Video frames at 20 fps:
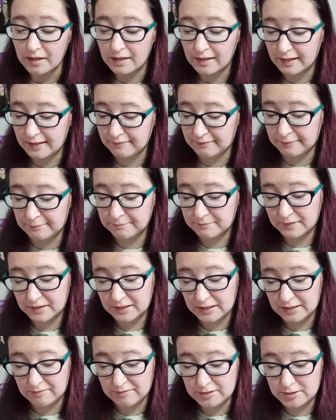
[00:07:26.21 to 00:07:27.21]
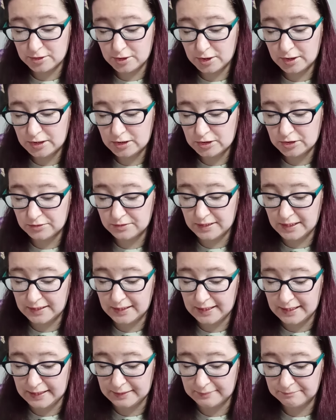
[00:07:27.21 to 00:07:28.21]
Anyway, it was thirty two
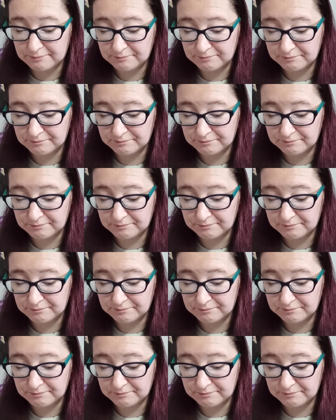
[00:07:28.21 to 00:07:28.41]
ninety nine.